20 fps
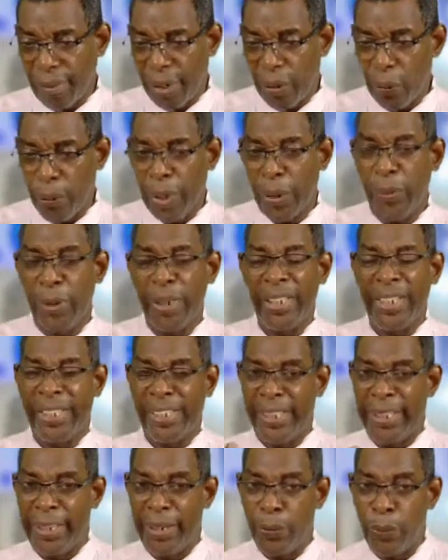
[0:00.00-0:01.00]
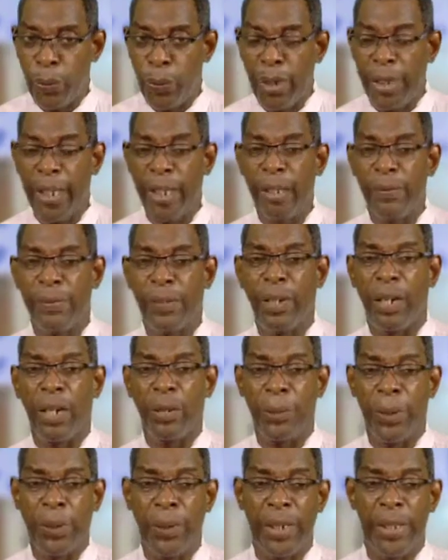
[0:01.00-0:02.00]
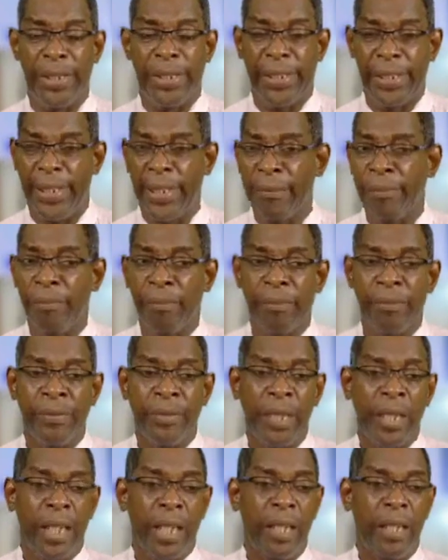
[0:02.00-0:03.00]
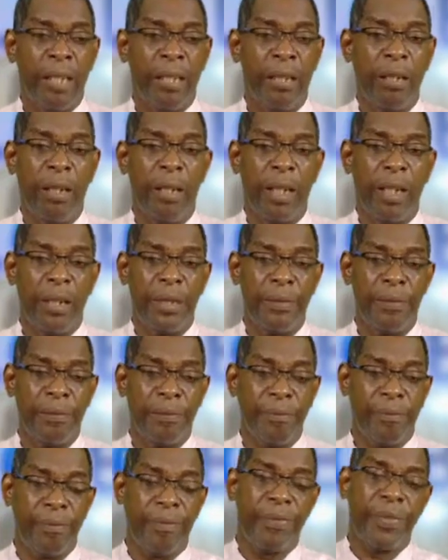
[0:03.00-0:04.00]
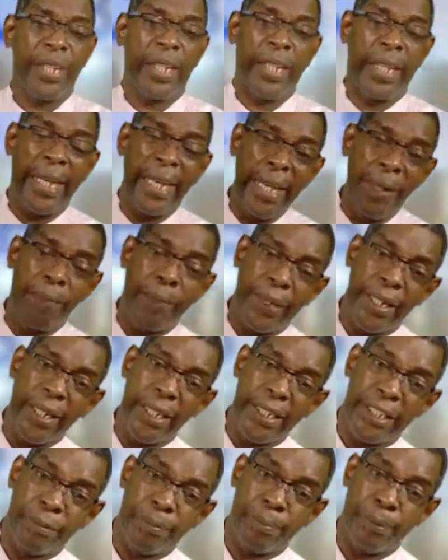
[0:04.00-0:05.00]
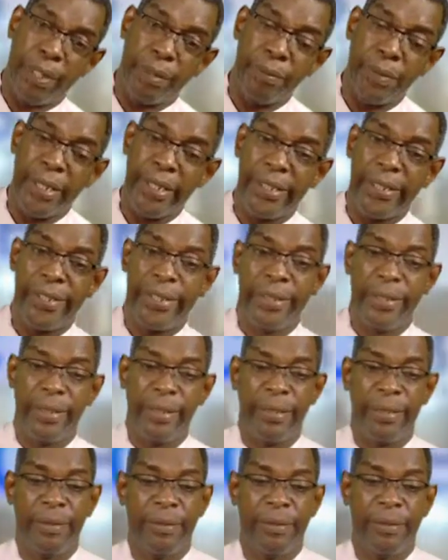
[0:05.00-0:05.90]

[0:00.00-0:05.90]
we are going to see the working of God. We're going to see God keeping his promise,